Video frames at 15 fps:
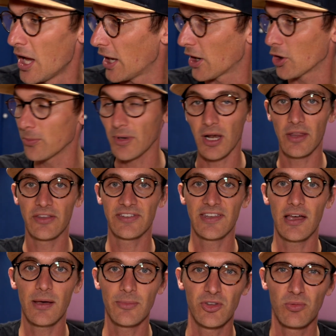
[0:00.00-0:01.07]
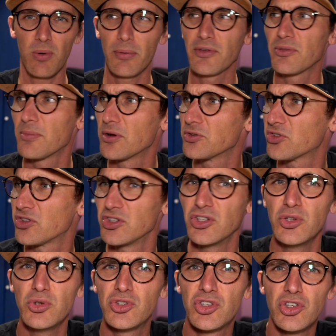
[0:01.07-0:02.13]
And I hope you like the setup. This is probably the most
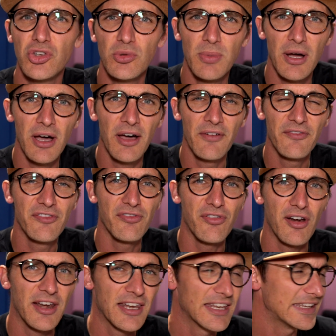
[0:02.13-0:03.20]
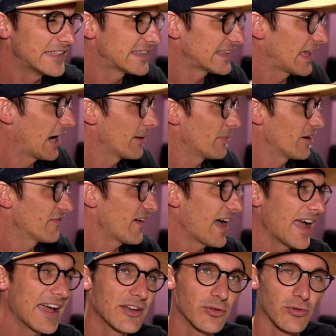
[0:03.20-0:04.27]
YouTuber friendly setup I've
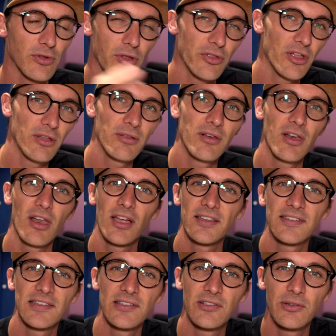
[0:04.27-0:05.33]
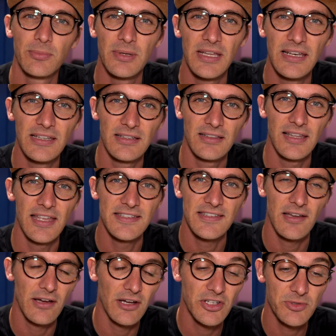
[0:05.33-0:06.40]
had, although the lighting could be a little less
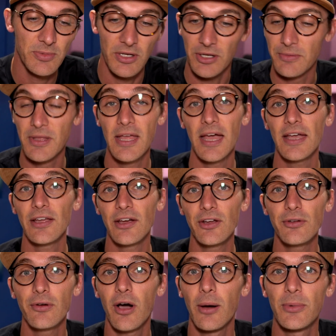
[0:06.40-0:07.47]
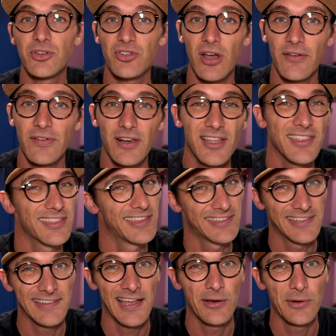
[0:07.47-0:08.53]
harsh, but hey ho, I'm a traveler,
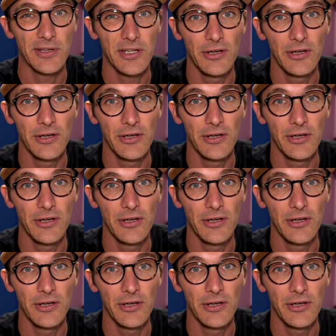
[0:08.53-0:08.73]
this is how it